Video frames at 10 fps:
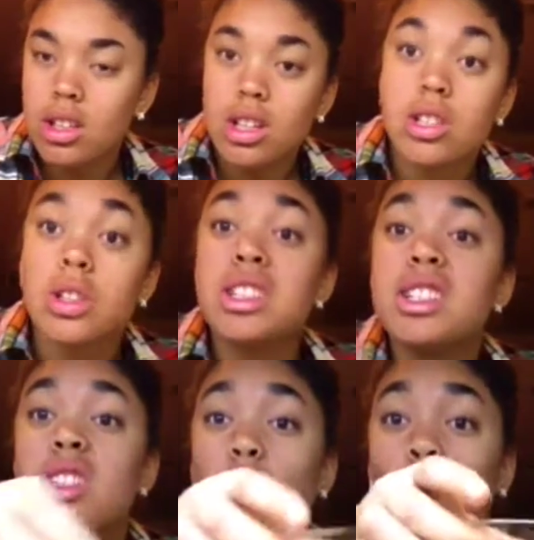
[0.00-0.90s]
So this is
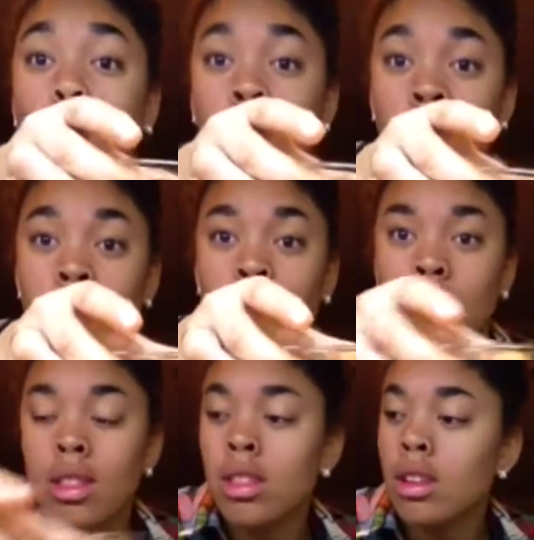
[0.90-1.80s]
the oil
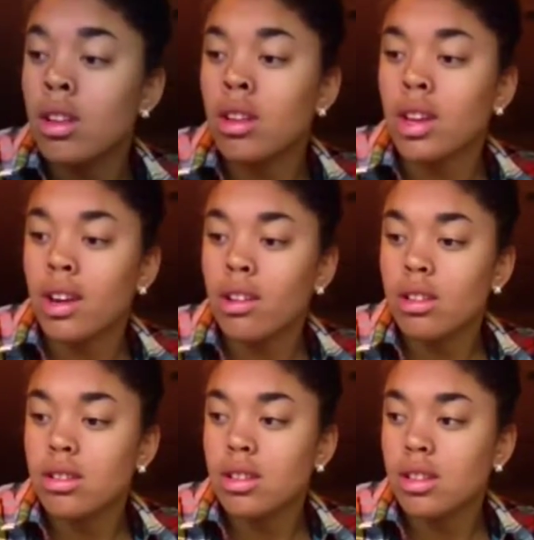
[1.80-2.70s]
in the
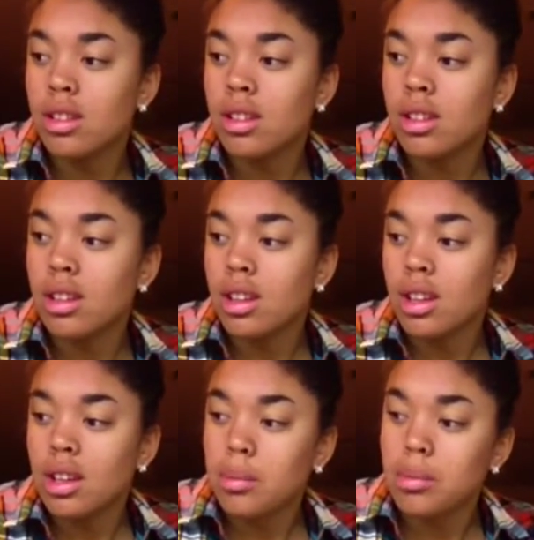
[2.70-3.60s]
carrots. I'm
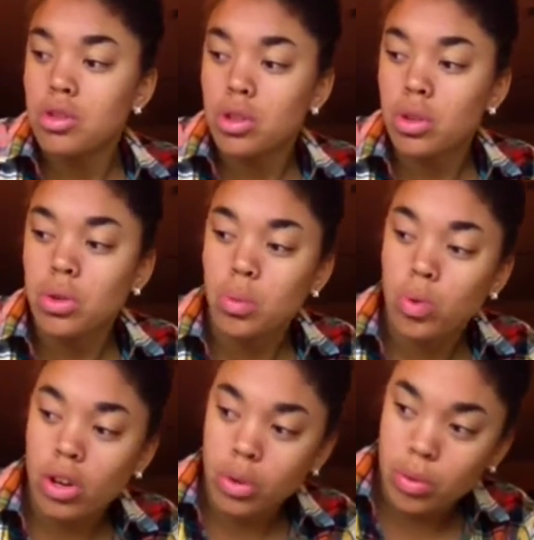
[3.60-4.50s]
gonna show you the
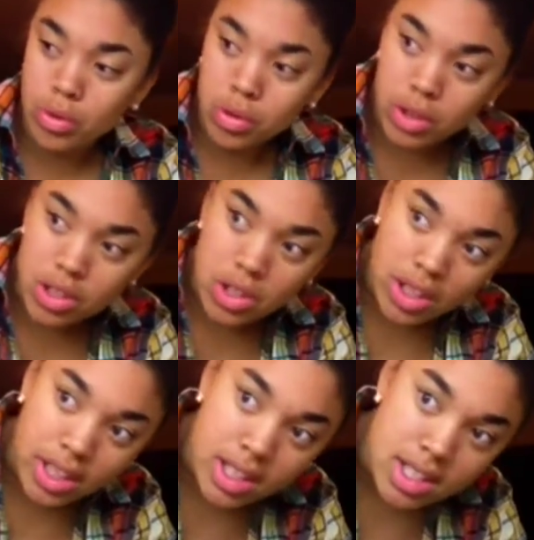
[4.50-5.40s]
water one real quick so you can
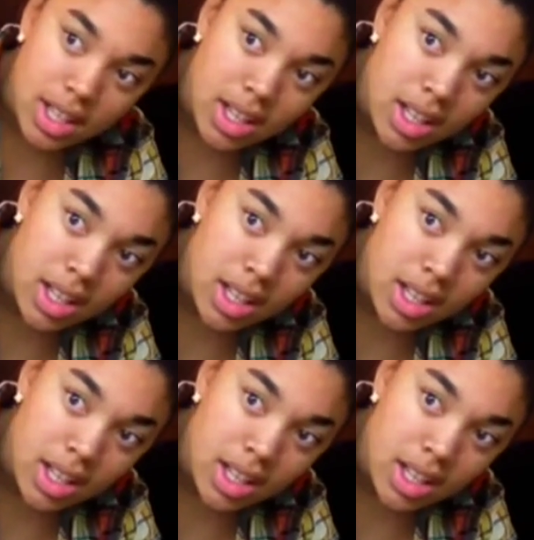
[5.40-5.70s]
kind of see.